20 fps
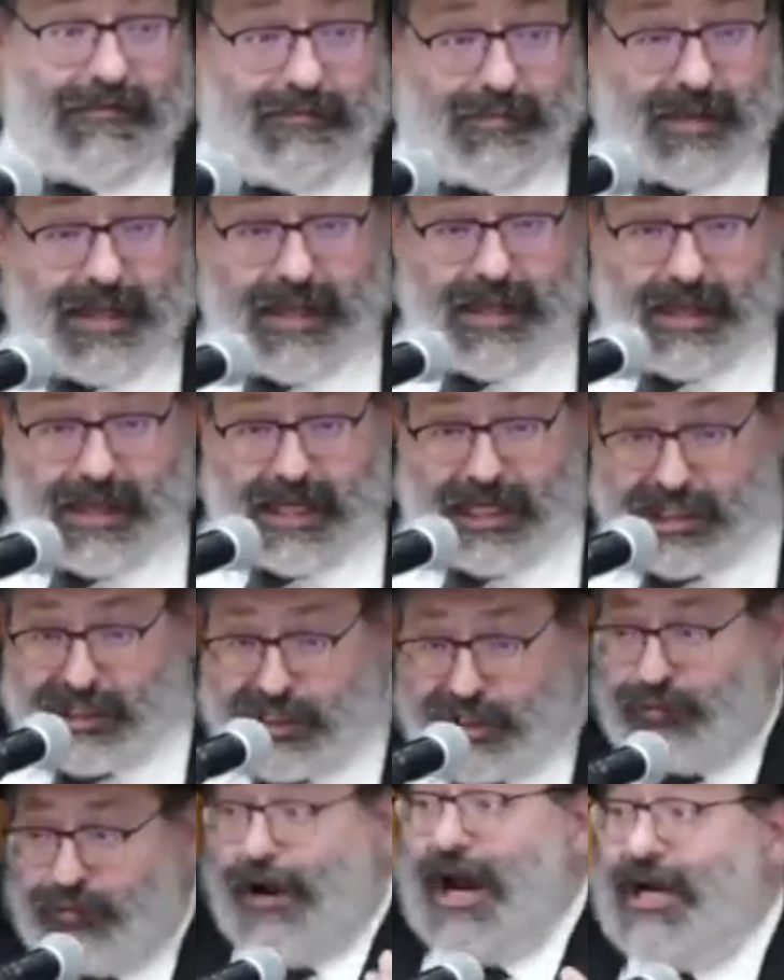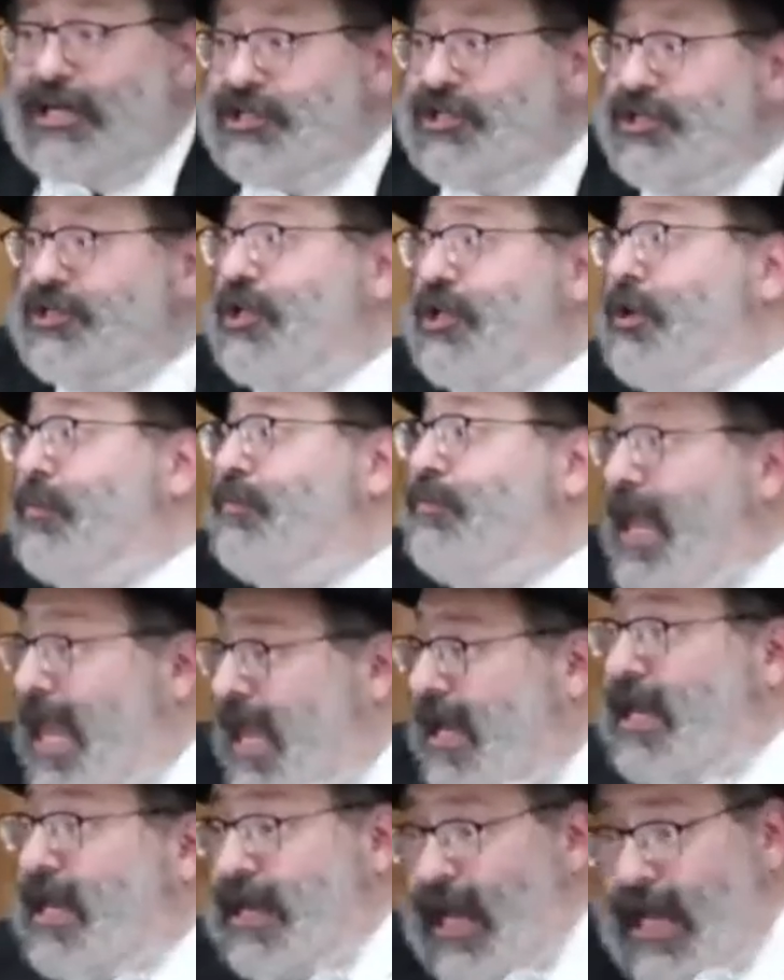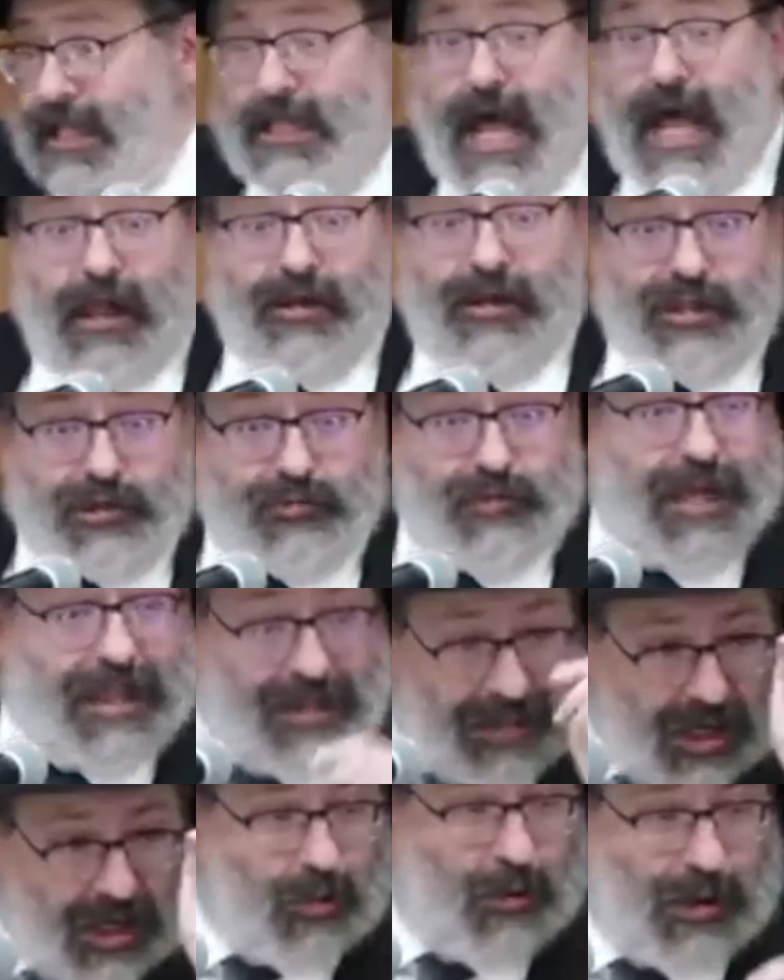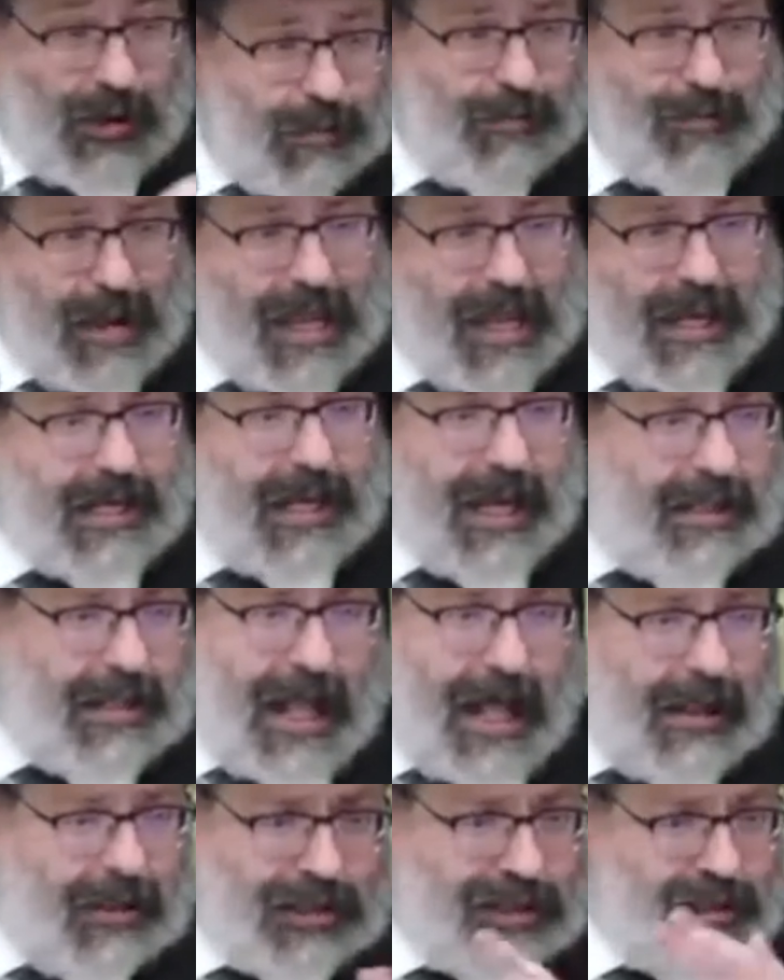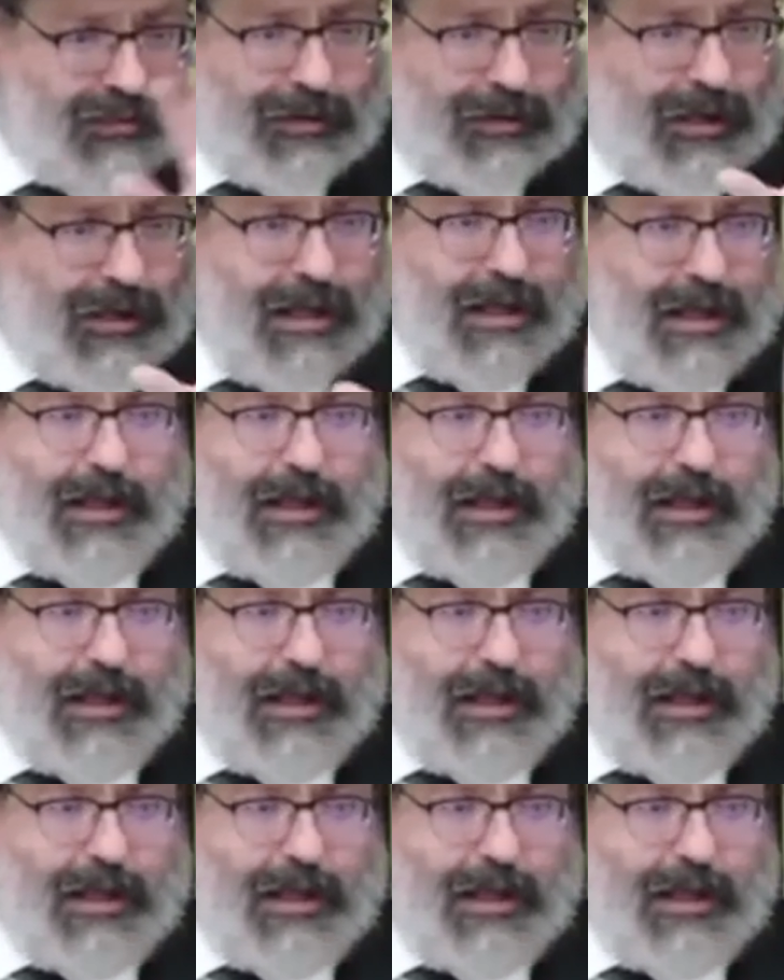being entrenched in pagan idolatry, and literally pagan idolatry,